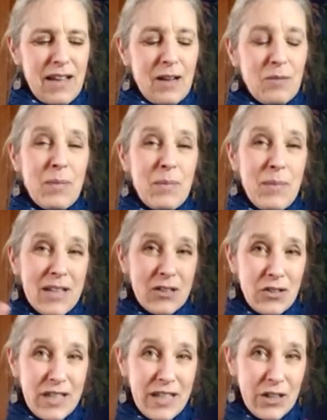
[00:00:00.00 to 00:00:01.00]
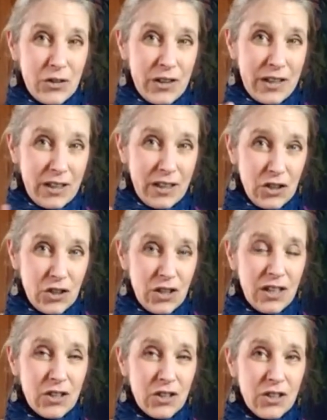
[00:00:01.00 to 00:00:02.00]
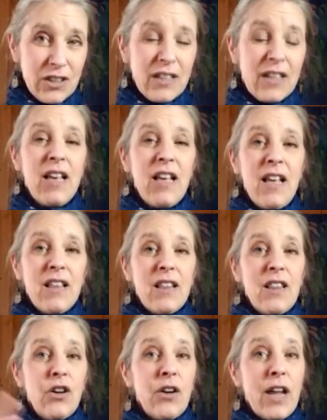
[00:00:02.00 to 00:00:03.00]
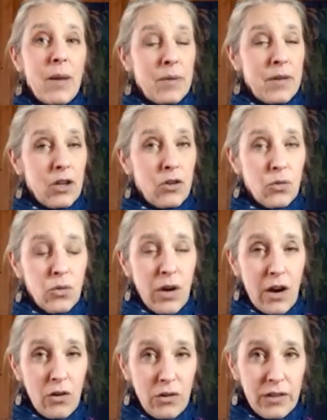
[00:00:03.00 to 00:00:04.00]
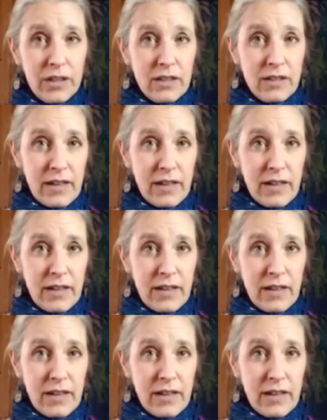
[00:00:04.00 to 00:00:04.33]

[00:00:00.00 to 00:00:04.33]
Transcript: and master teacher in conjunction, they're happening throughout this